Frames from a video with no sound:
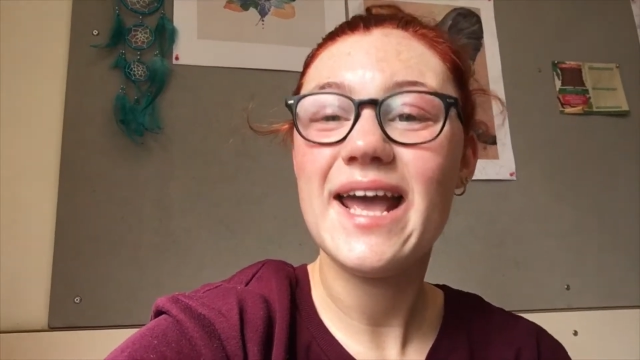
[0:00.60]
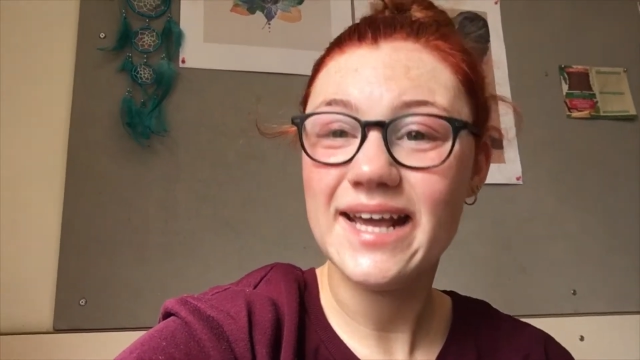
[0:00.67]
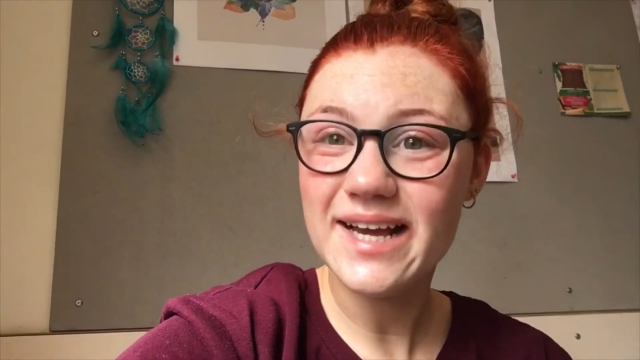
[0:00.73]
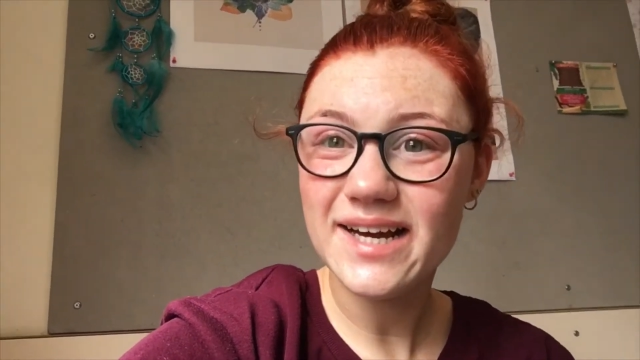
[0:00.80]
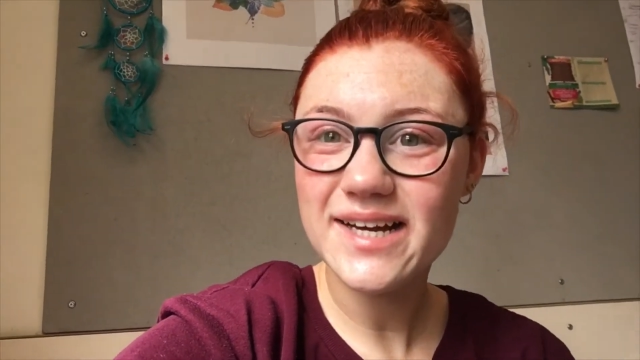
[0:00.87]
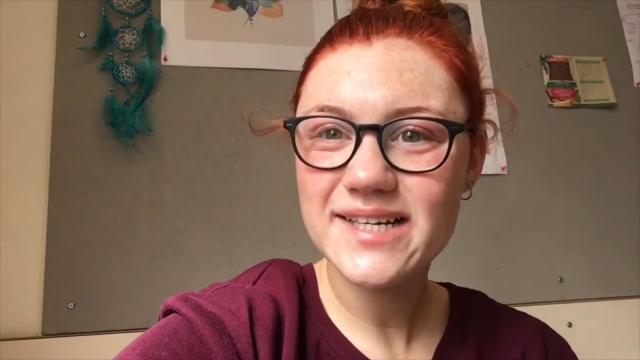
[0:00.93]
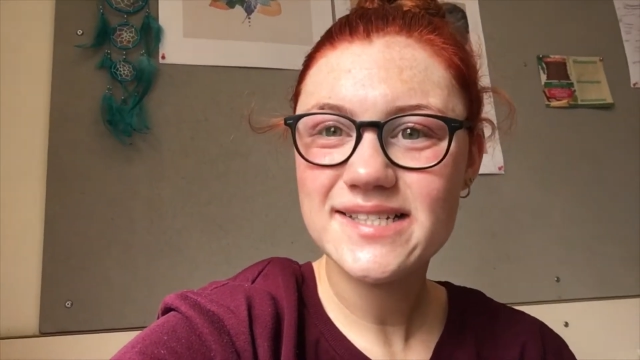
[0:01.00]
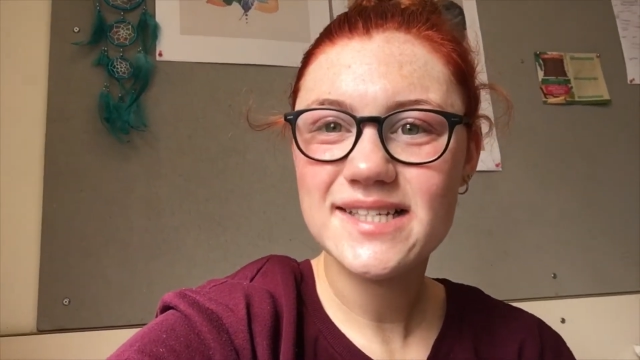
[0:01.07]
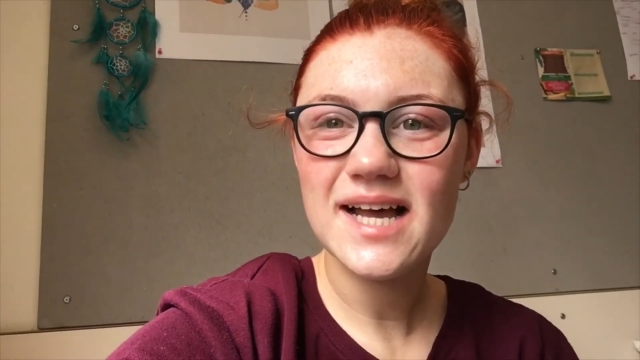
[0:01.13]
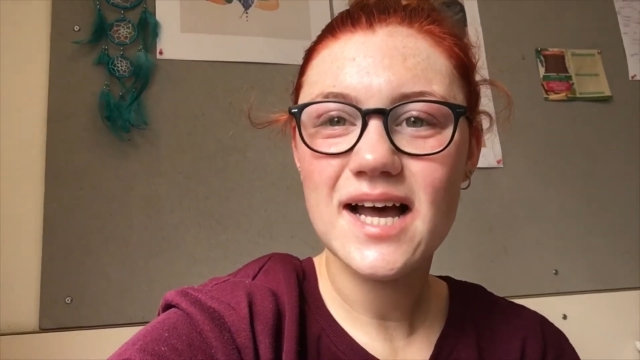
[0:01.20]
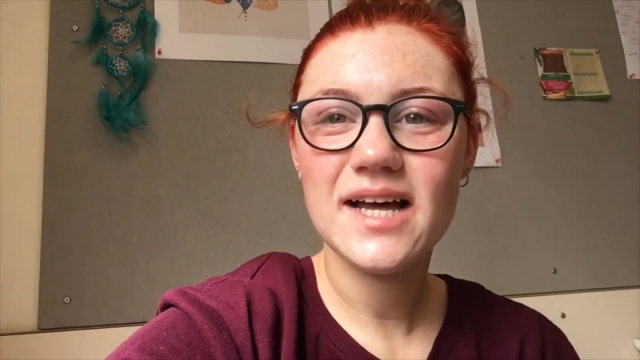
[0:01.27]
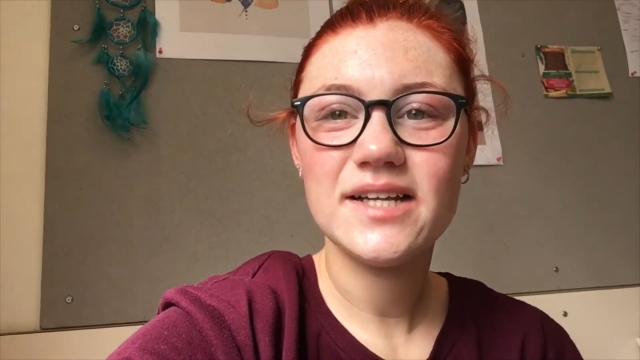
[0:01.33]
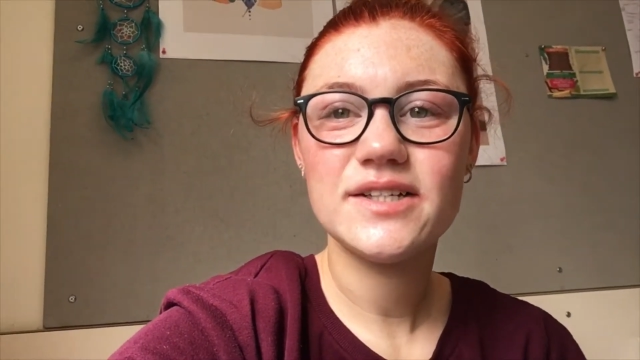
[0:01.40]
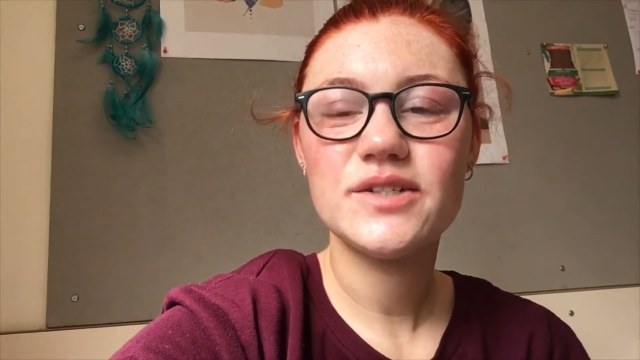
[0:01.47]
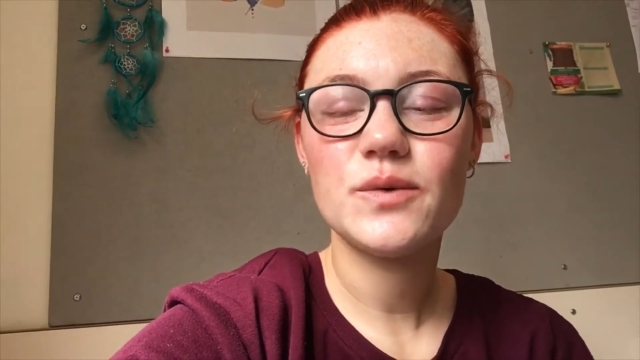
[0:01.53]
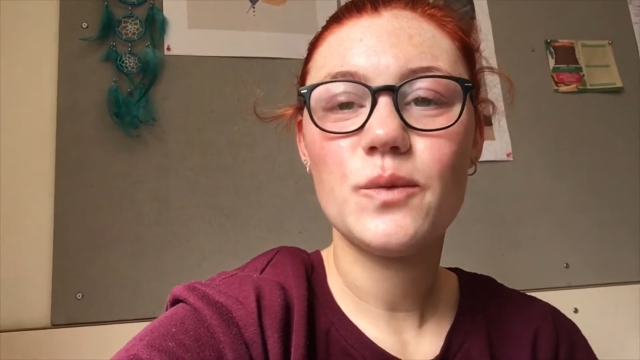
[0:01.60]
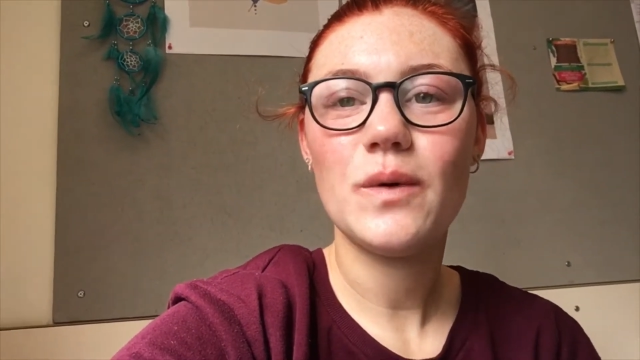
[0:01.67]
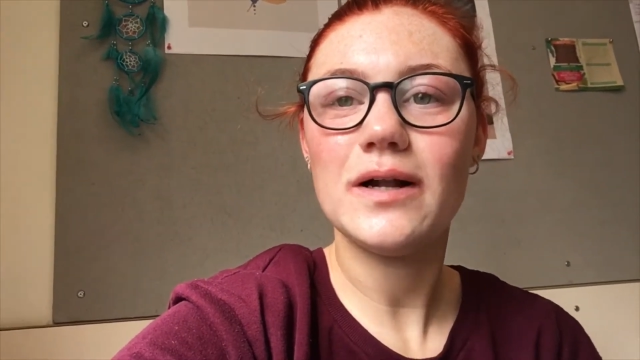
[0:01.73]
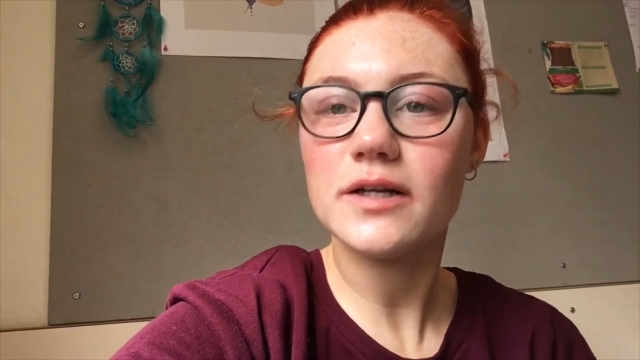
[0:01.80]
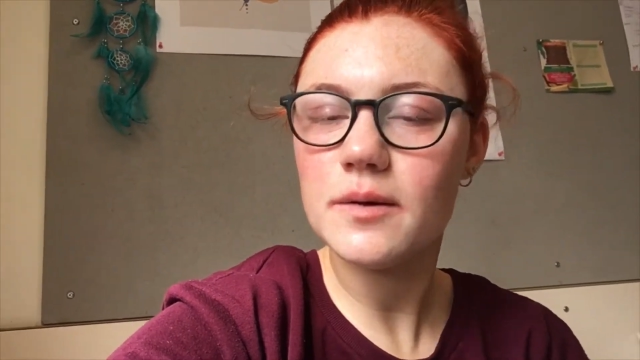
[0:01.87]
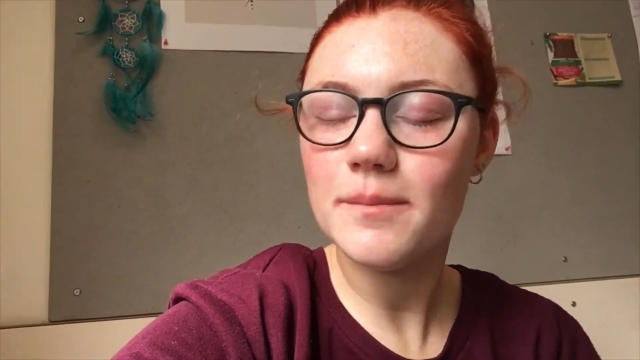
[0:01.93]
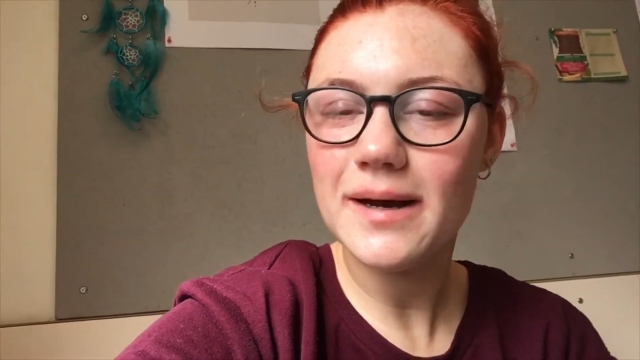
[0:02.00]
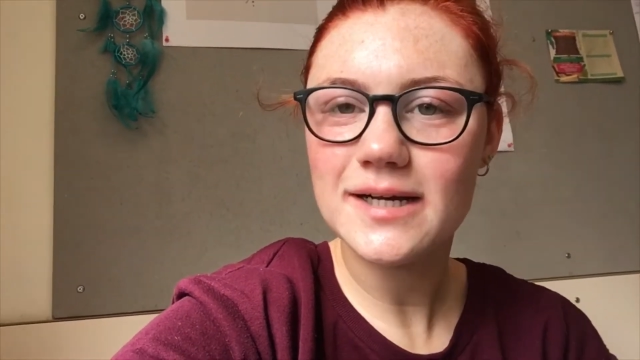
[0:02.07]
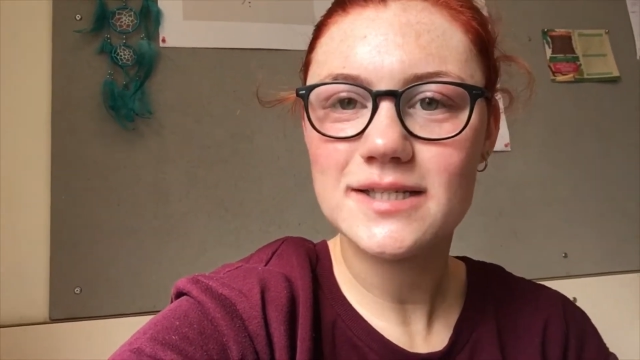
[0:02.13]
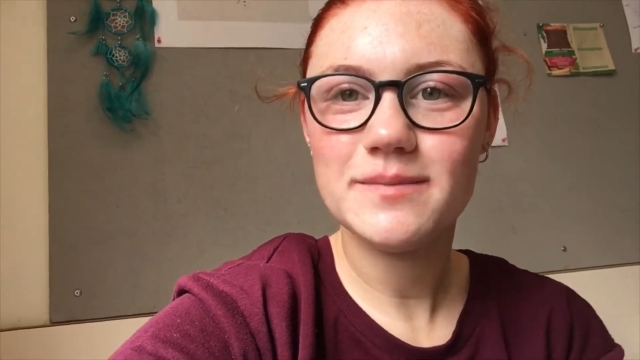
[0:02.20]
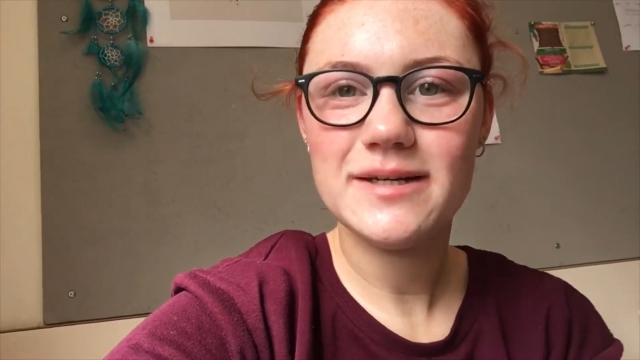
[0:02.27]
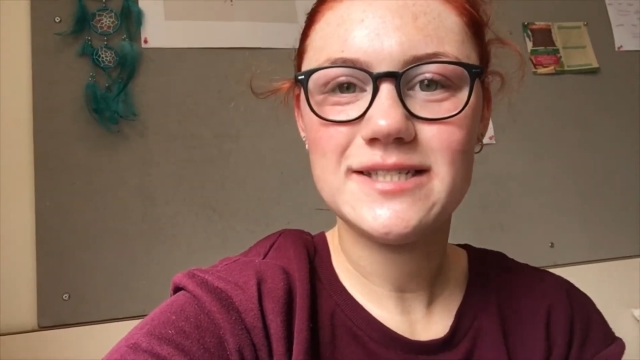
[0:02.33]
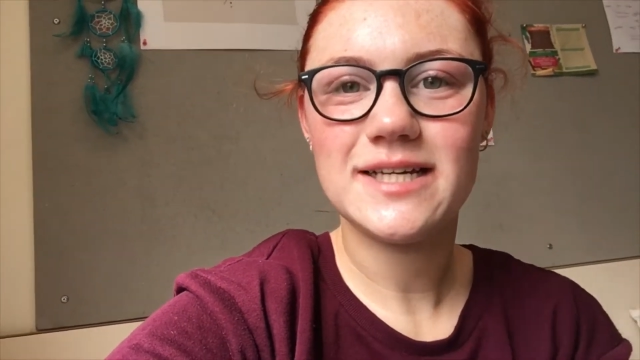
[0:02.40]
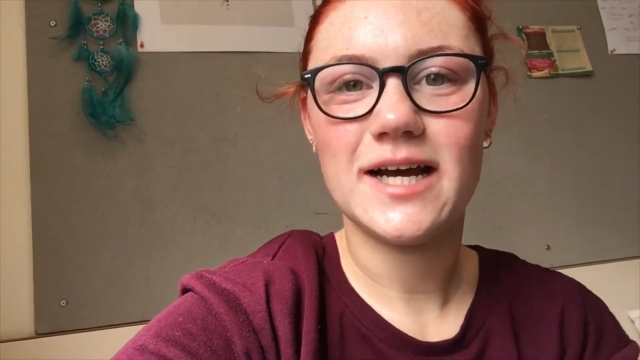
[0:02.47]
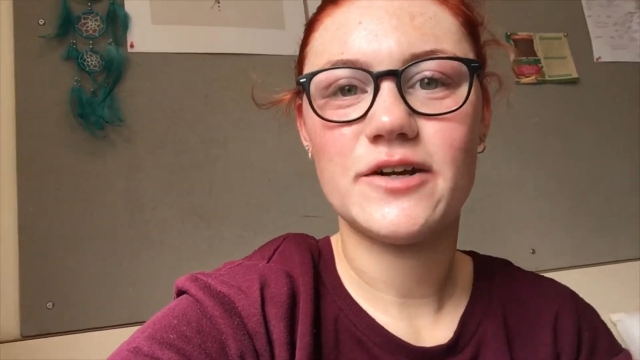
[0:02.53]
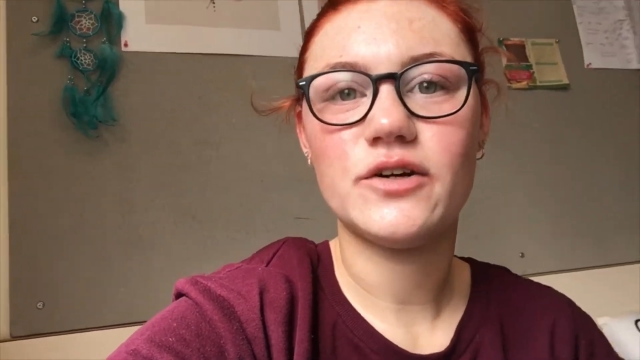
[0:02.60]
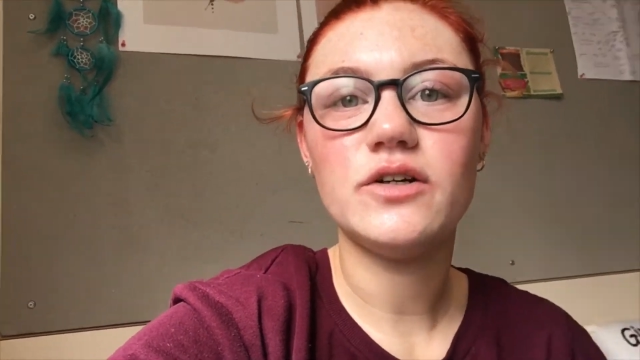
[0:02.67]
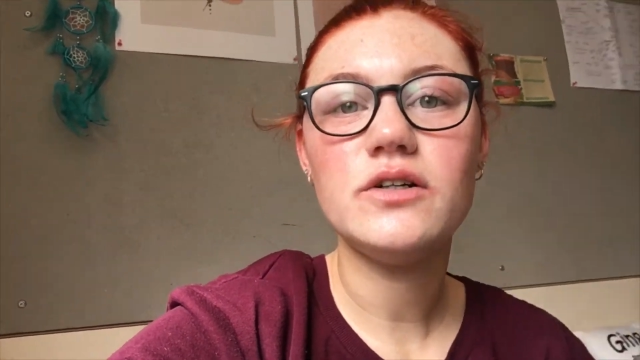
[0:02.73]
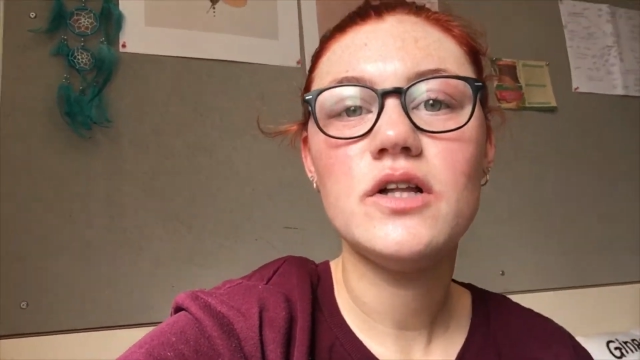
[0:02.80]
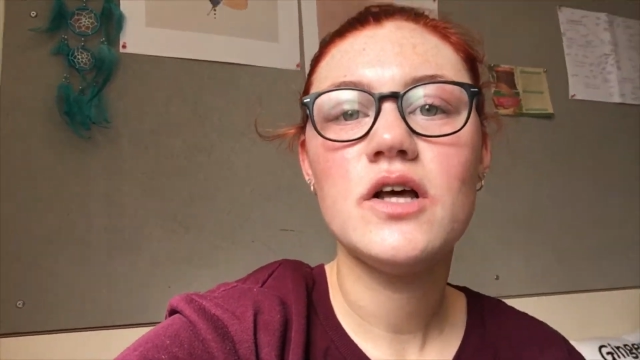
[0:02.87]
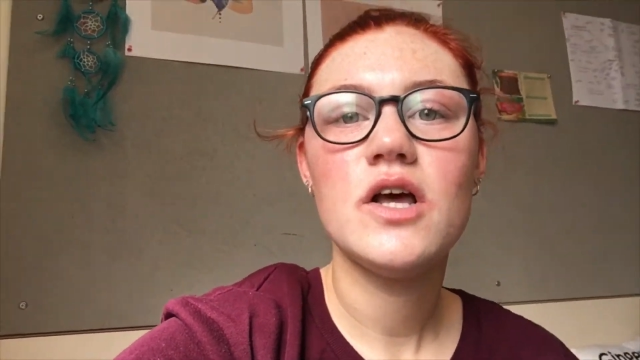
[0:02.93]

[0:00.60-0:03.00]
guys, and welcome back to my channel.